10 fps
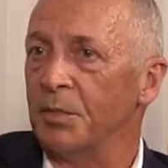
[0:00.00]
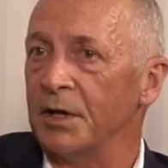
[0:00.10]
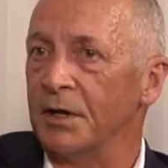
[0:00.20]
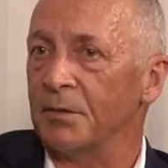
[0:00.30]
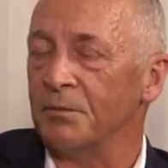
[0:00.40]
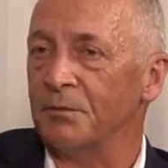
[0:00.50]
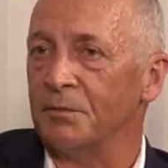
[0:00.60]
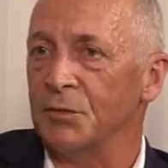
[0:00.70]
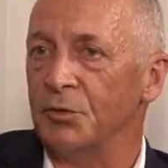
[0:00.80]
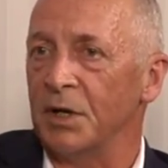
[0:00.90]

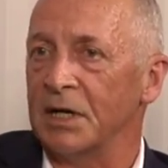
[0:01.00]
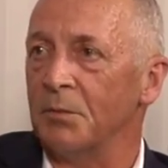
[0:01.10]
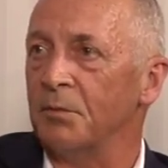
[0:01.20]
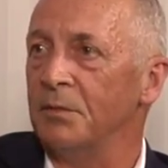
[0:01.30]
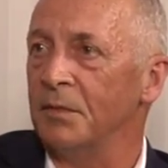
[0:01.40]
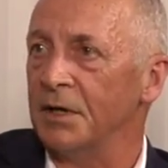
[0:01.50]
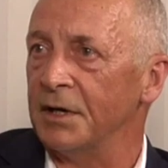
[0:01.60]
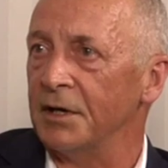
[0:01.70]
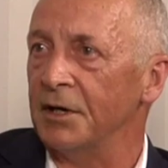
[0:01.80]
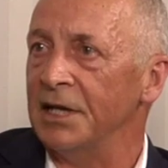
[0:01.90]
to become
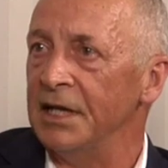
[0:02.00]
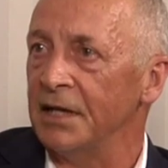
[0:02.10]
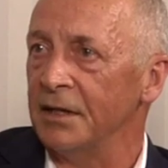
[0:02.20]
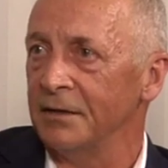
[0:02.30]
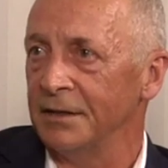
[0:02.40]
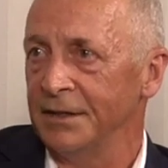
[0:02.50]
a leading